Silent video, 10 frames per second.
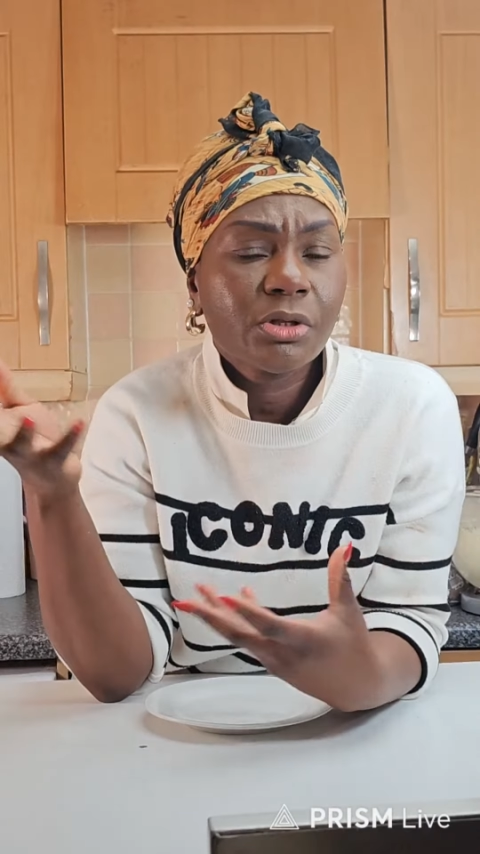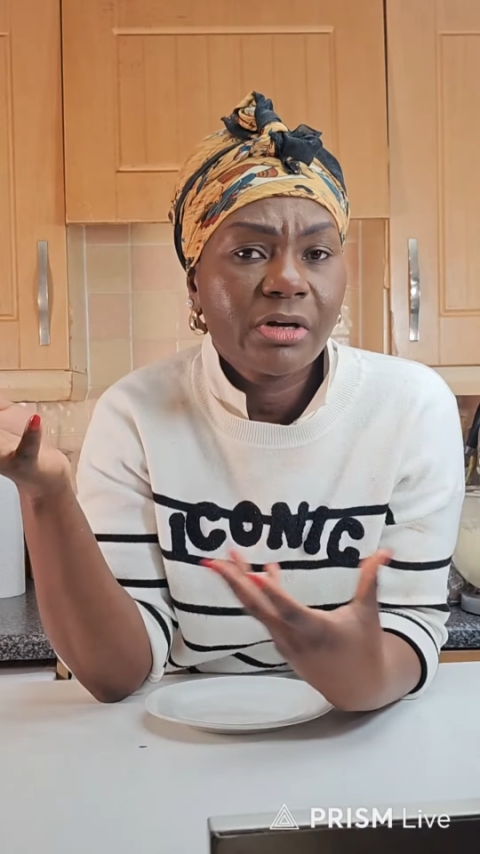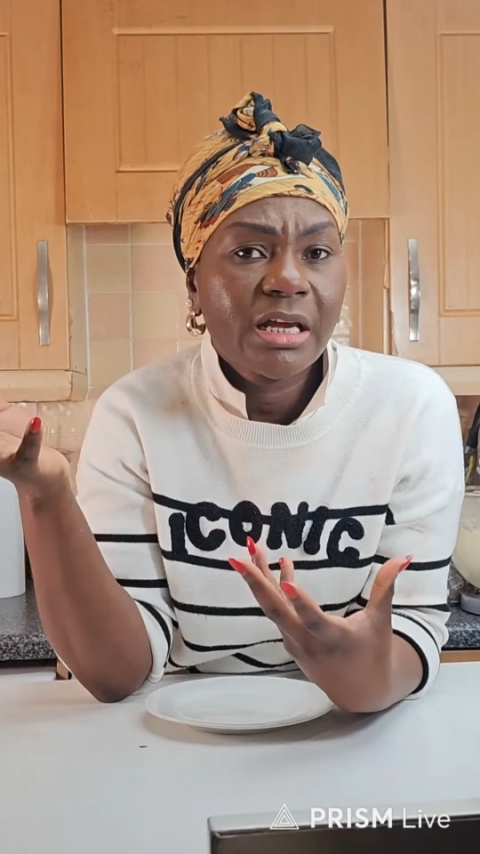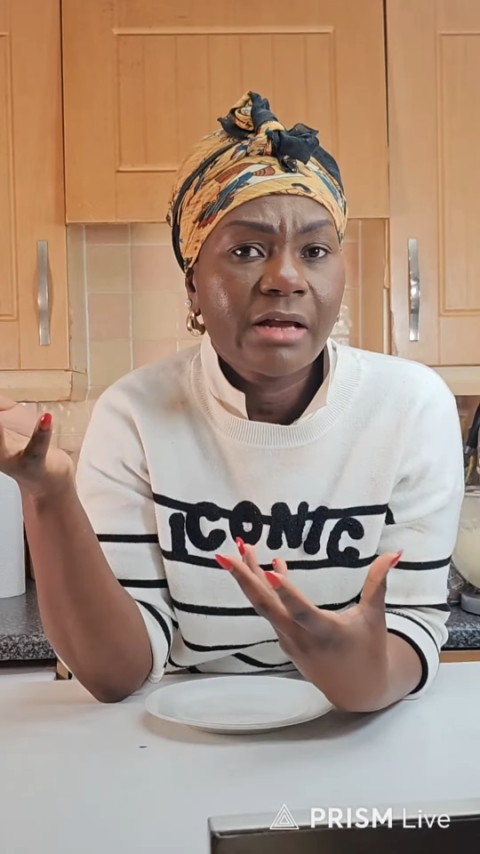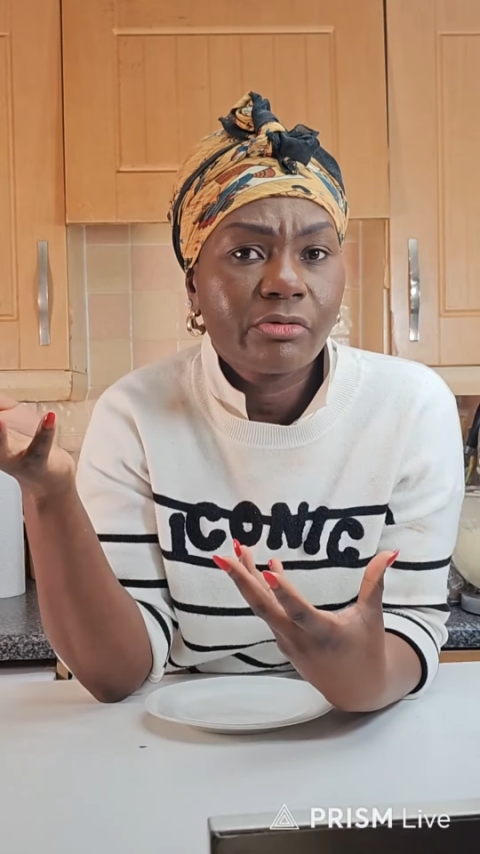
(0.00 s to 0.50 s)

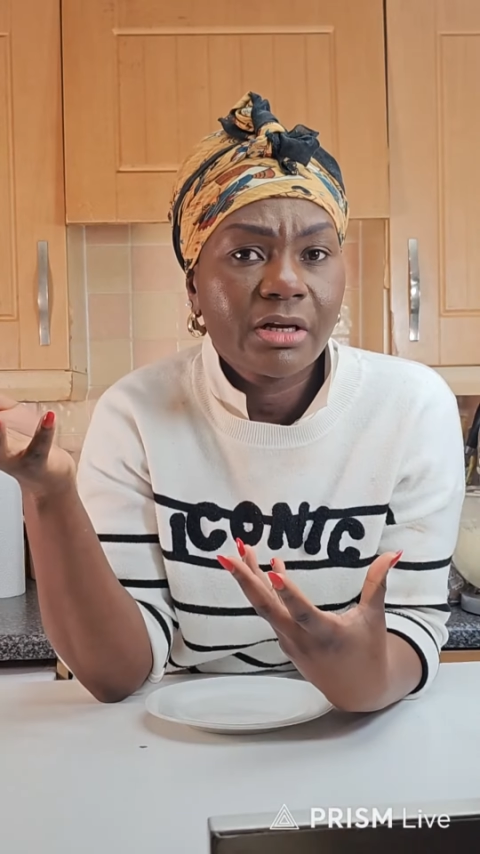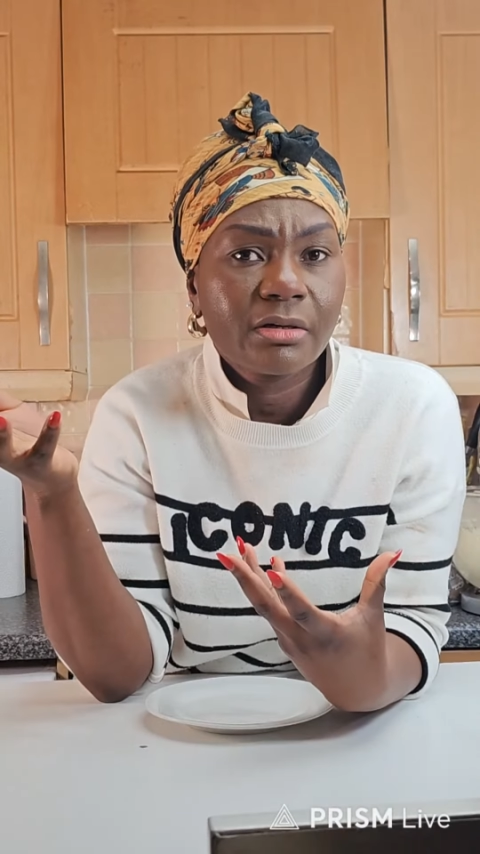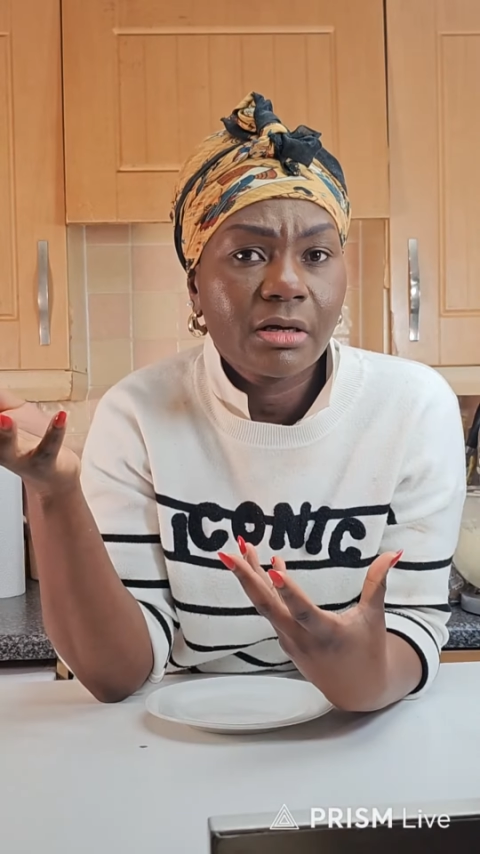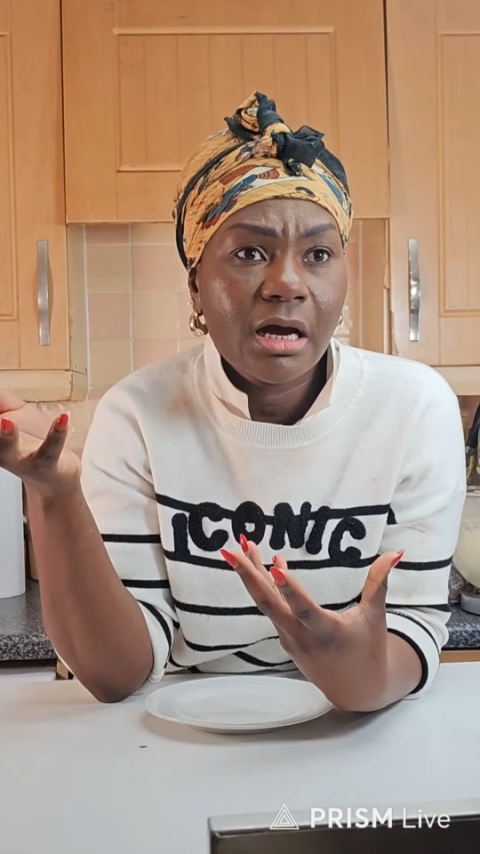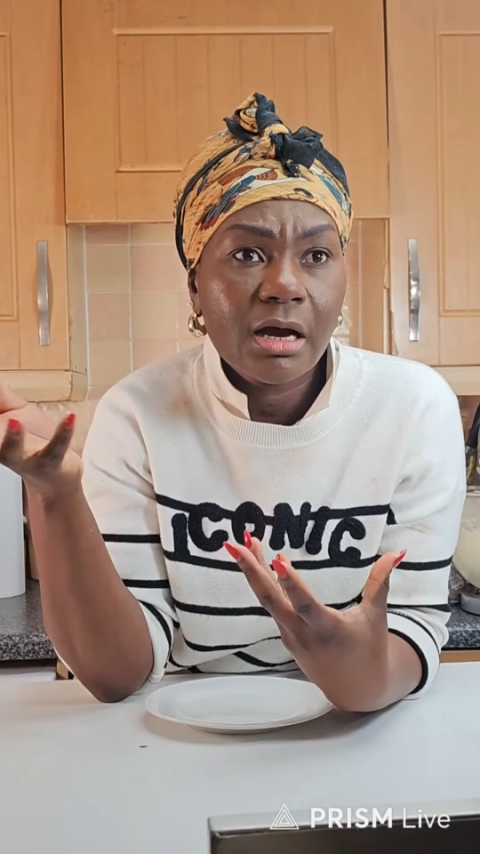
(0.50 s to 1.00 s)
300
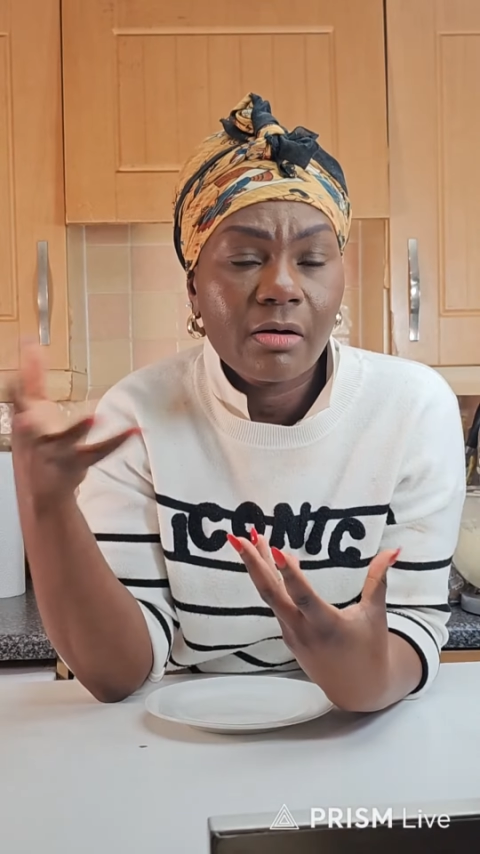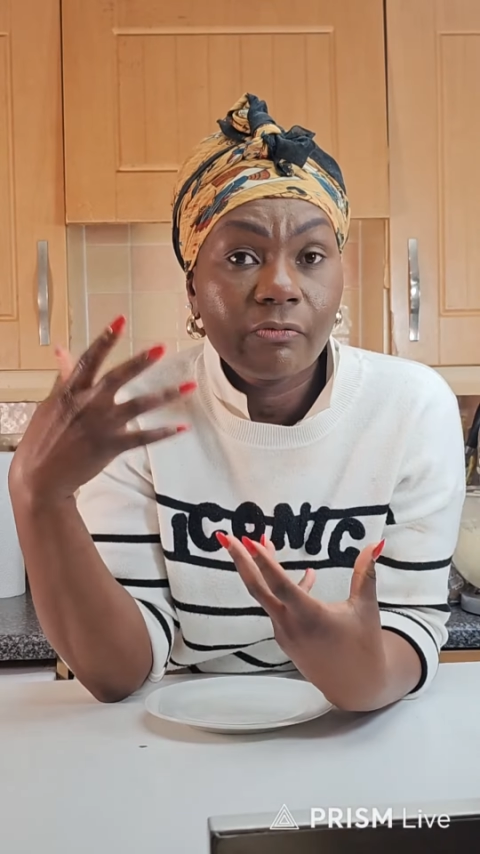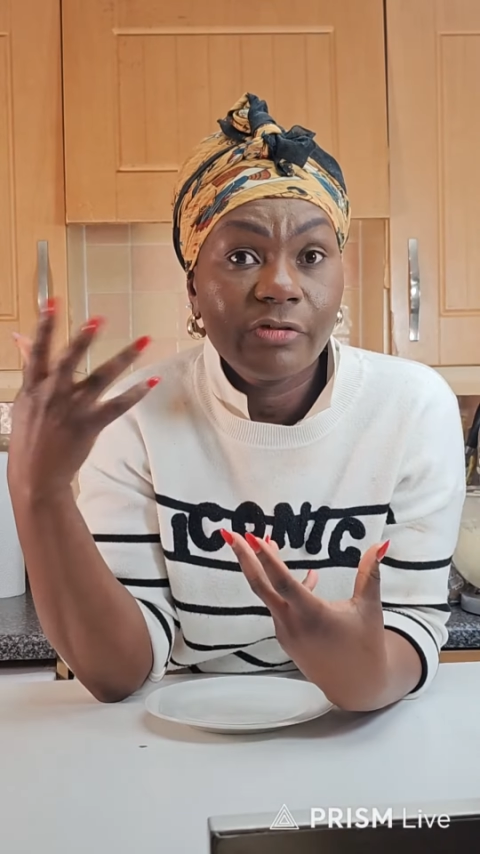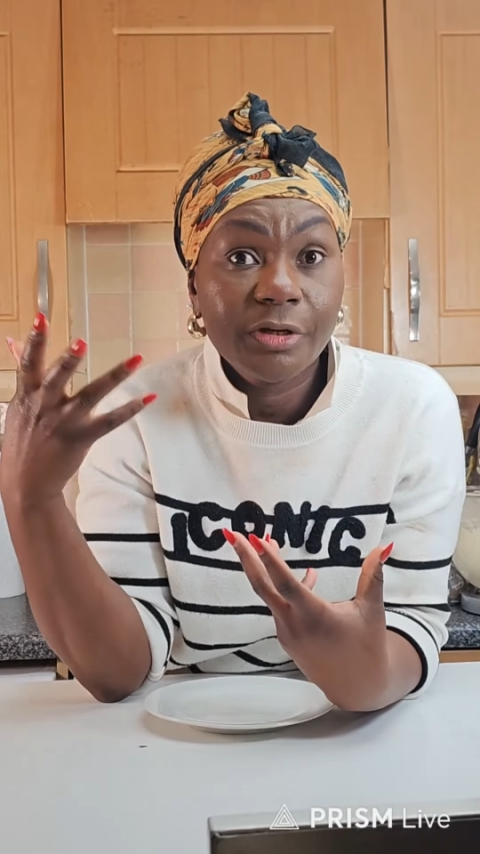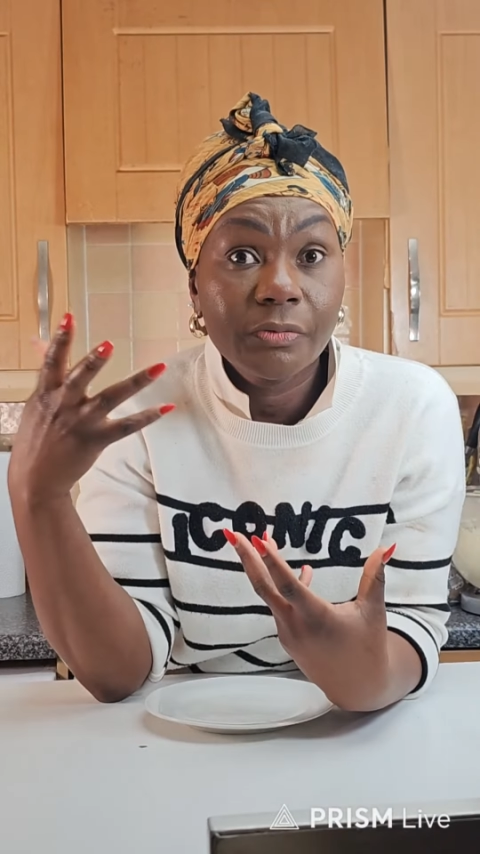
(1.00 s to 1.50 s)

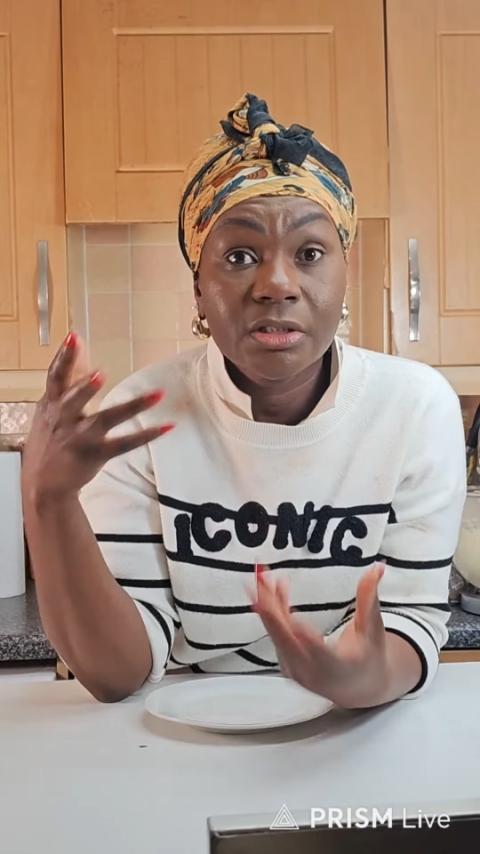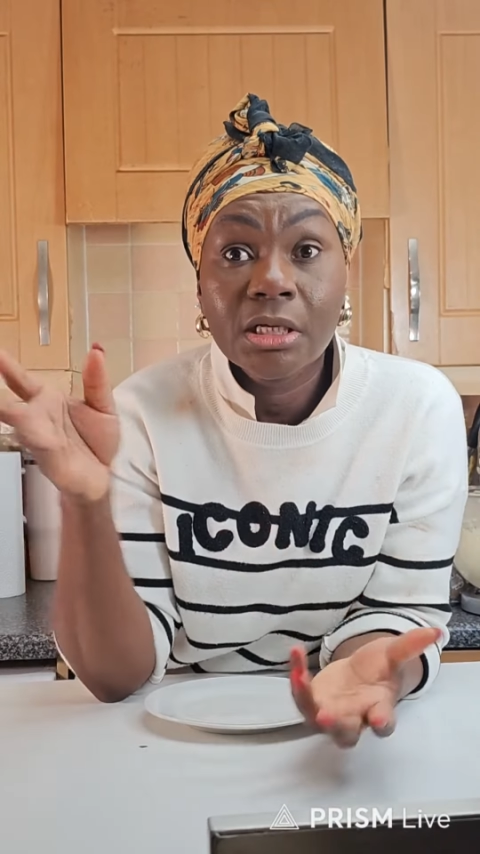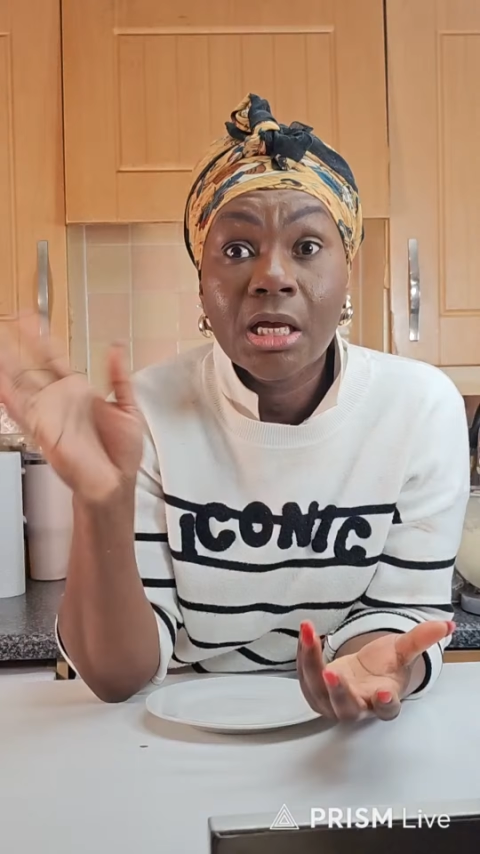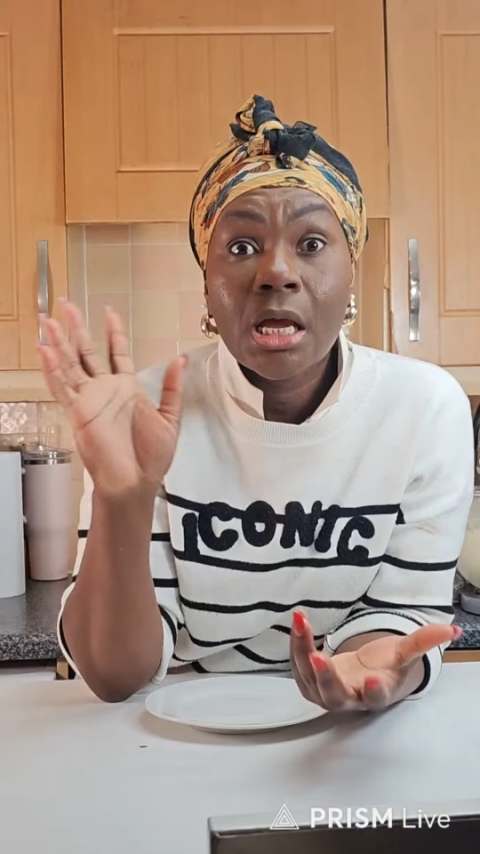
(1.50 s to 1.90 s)
views,